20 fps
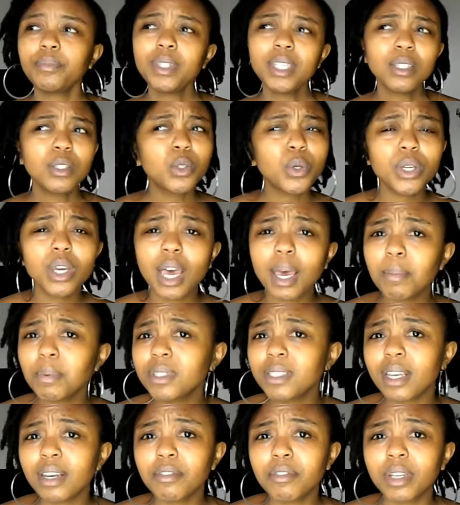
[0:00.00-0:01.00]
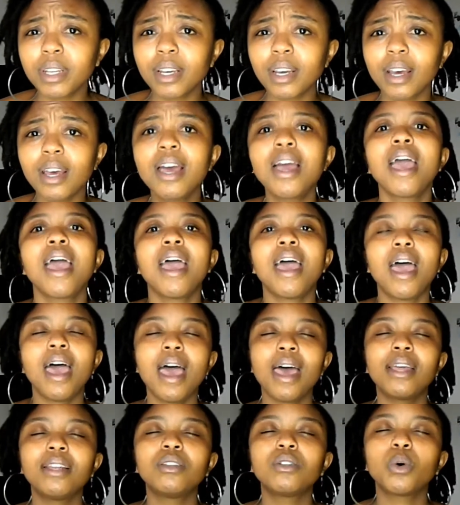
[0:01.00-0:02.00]
So yeah, apple cider vinegar,
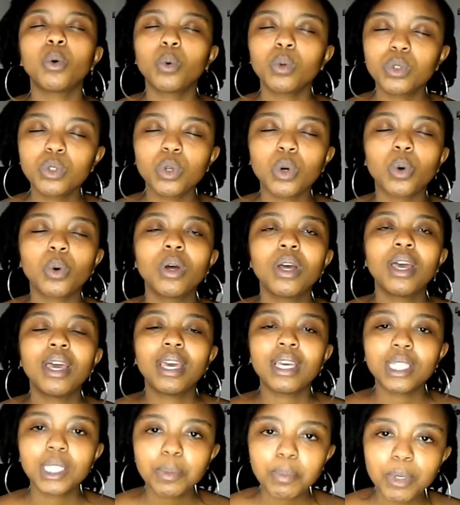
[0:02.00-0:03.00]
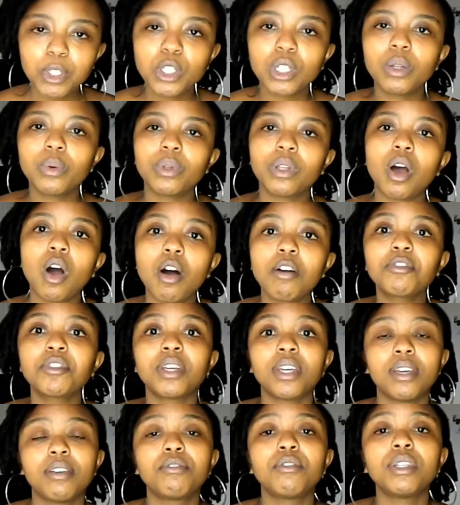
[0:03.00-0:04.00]
and also especially with after
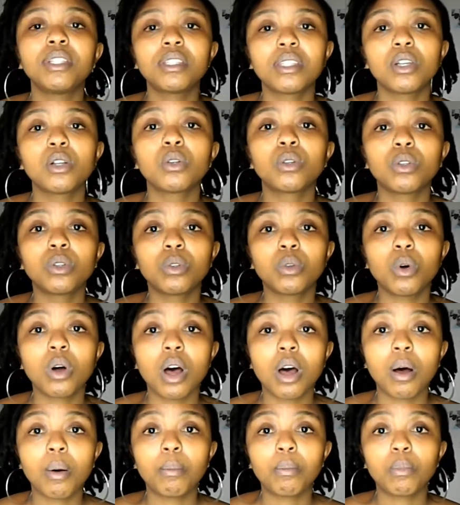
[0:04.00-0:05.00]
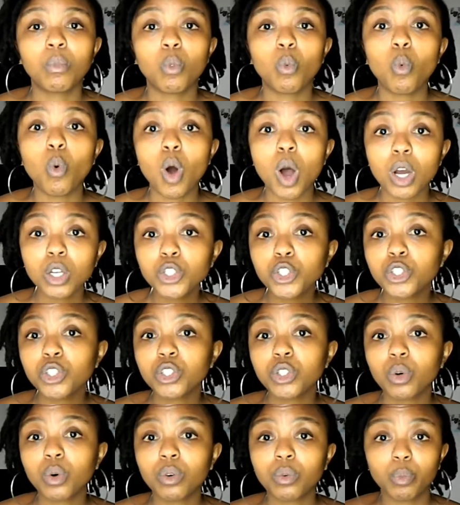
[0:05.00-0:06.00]
every single
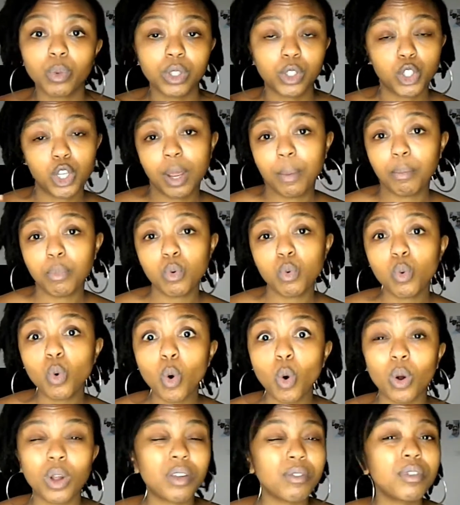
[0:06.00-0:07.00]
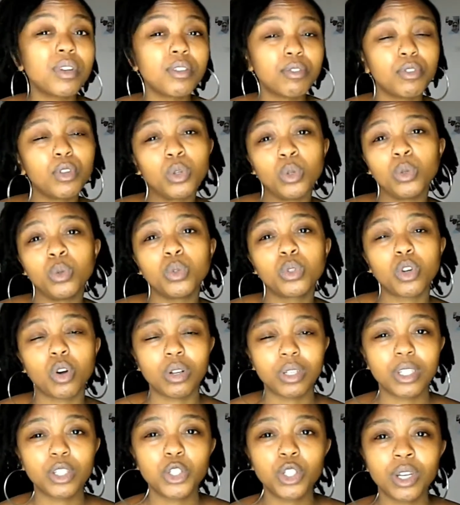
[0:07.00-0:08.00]
wash with shampoo, or even if you use
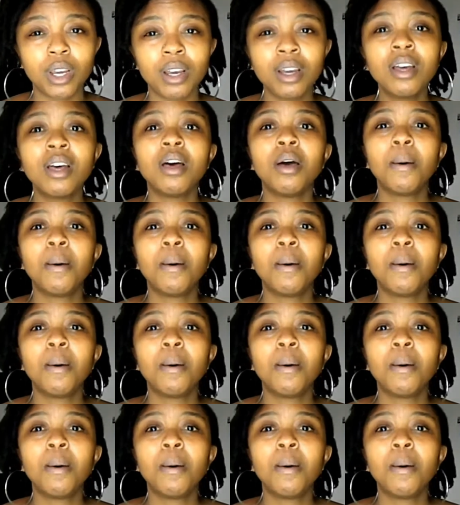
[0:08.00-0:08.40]
conditioner,